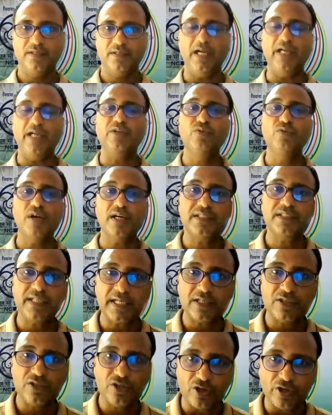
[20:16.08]
and what they
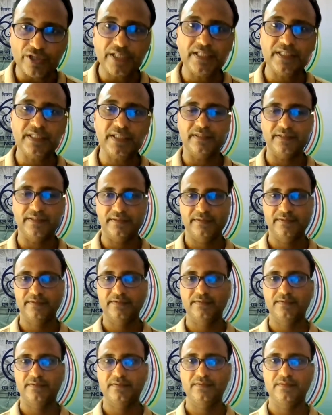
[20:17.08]
are learning,
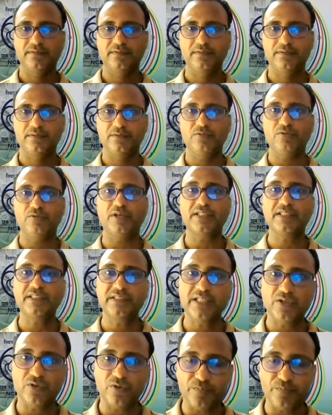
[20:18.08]
what is
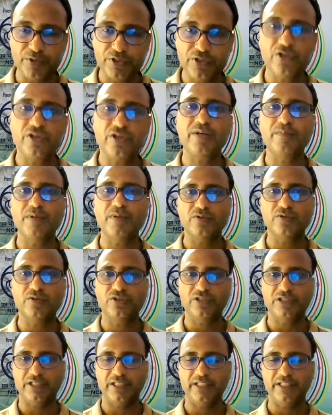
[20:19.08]
their opinion about
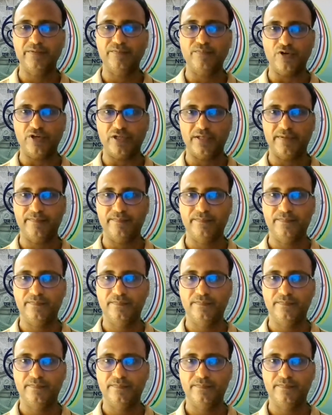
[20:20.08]
the training program.